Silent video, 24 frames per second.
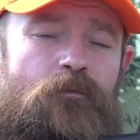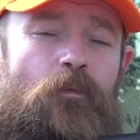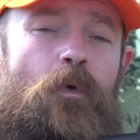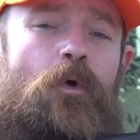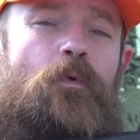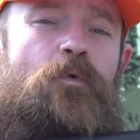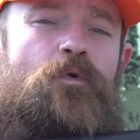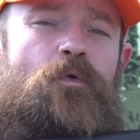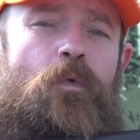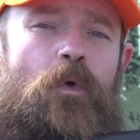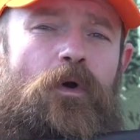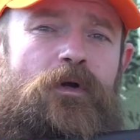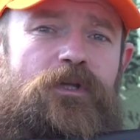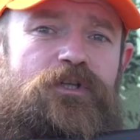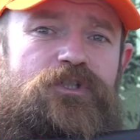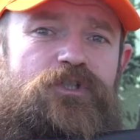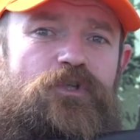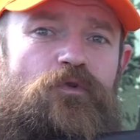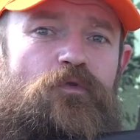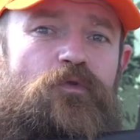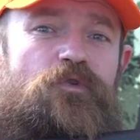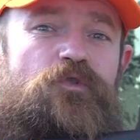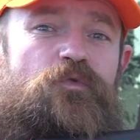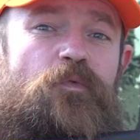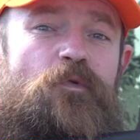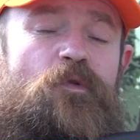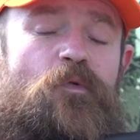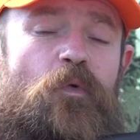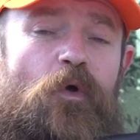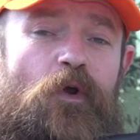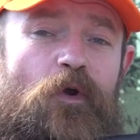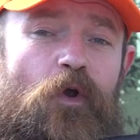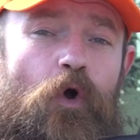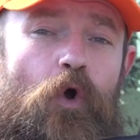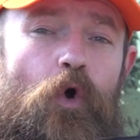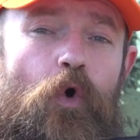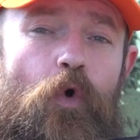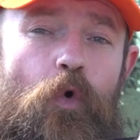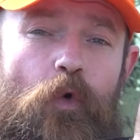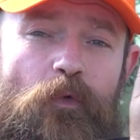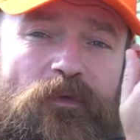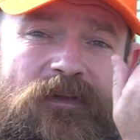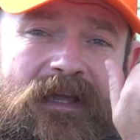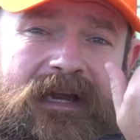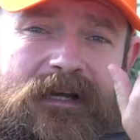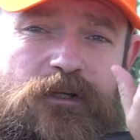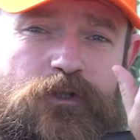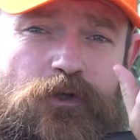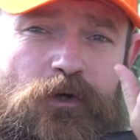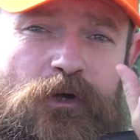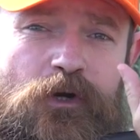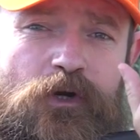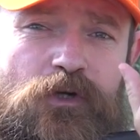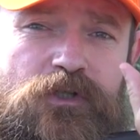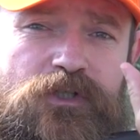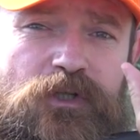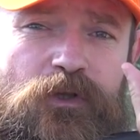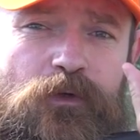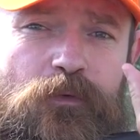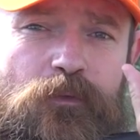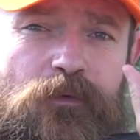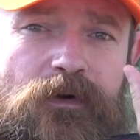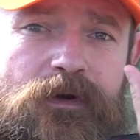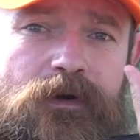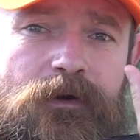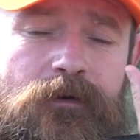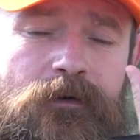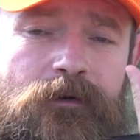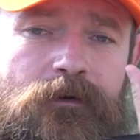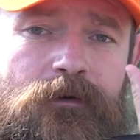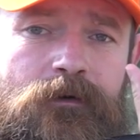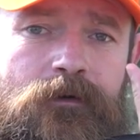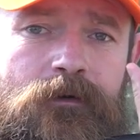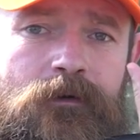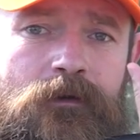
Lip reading: what we want to do is we want to hold that trigger to the rear